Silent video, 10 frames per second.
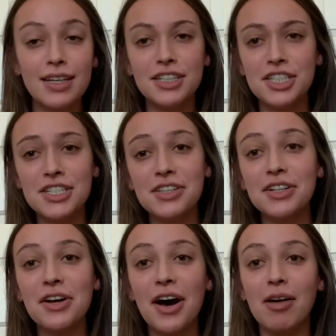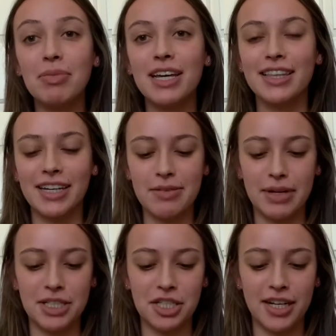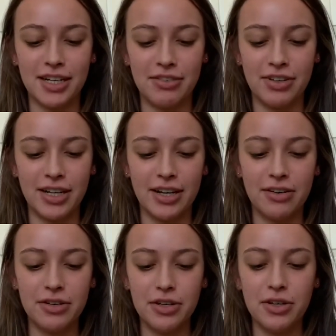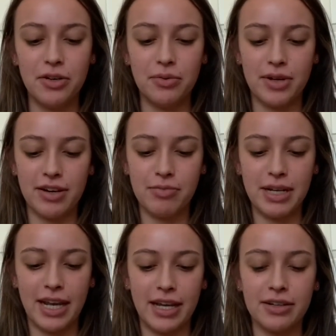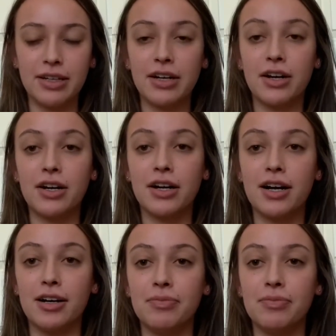She's a little hoppy. I think I mentioned that in a video when I've been handling her.